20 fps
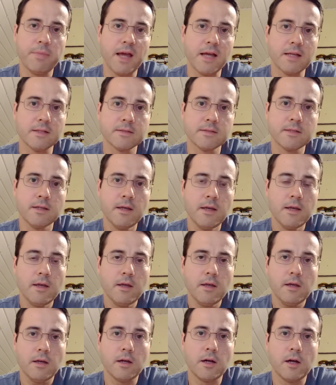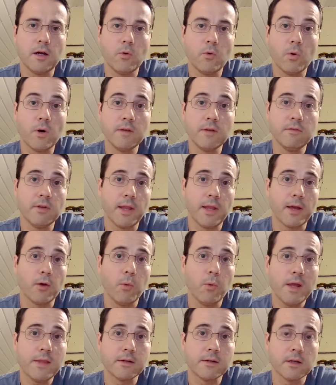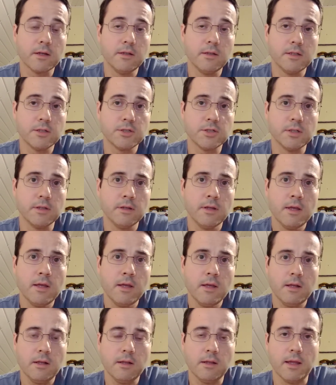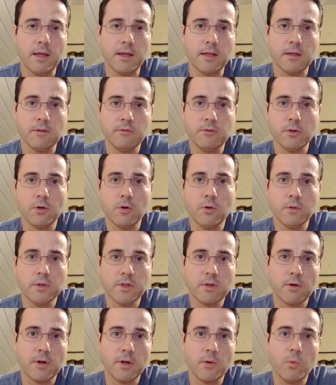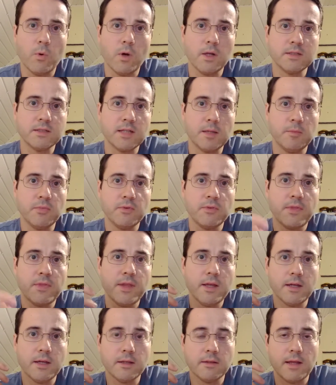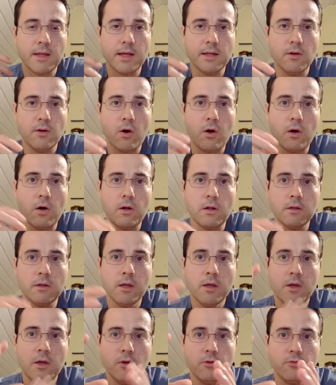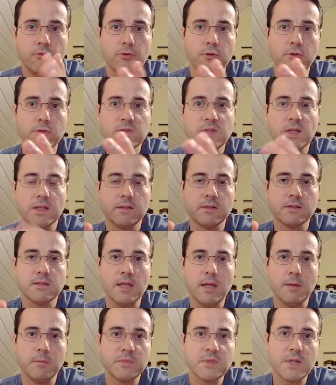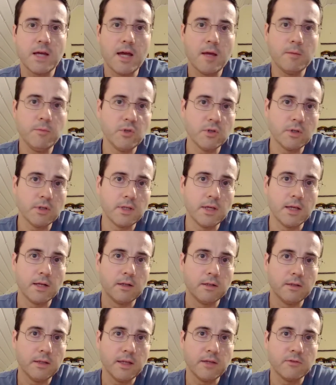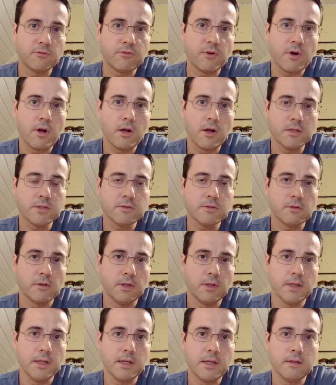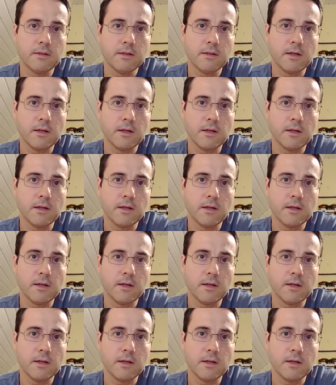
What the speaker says: pest, or even like weather condition. Like if you're only growing one type of thing that all fruits at the same time, you could get a late frost or a late